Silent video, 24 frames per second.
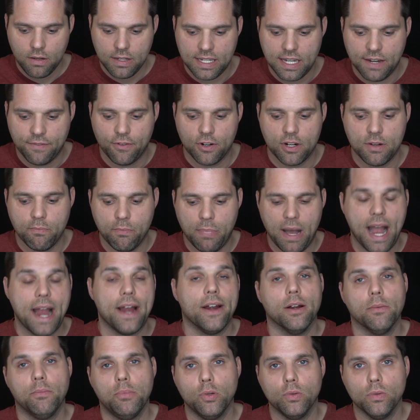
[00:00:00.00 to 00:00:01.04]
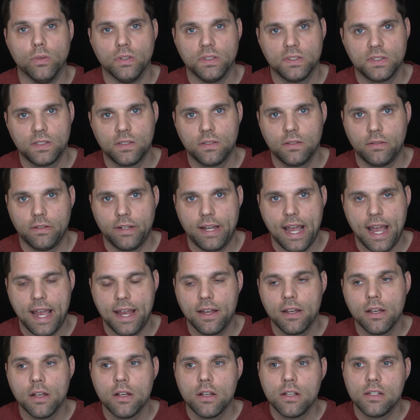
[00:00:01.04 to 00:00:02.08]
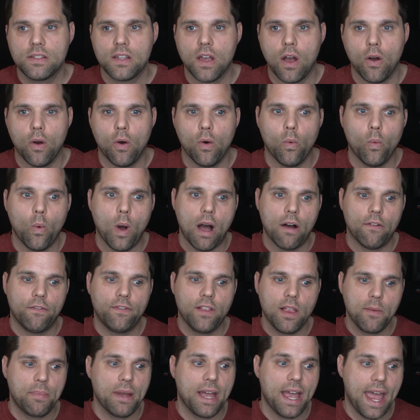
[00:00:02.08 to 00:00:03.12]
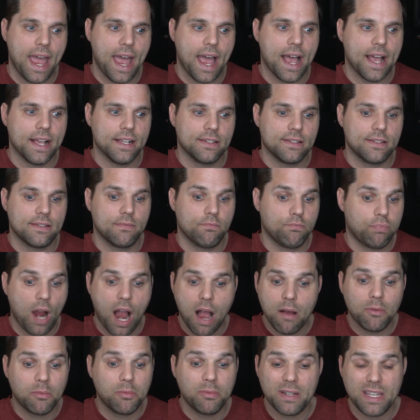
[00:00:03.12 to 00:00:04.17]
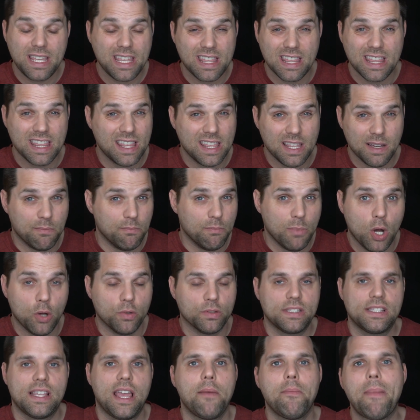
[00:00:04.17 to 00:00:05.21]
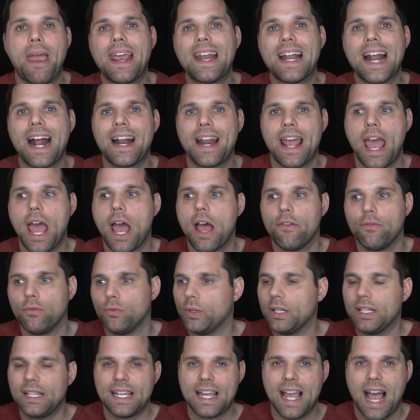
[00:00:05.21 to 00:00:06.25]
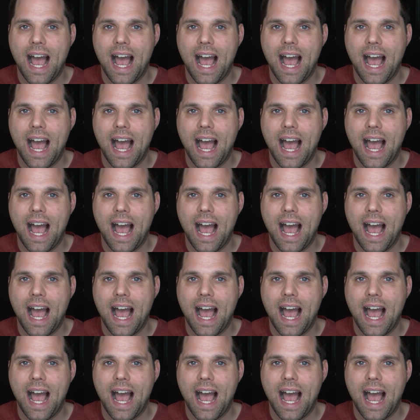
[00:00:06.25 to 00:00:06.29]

different buyer pools. Okay. So while Flippa has probably the most, they may not have really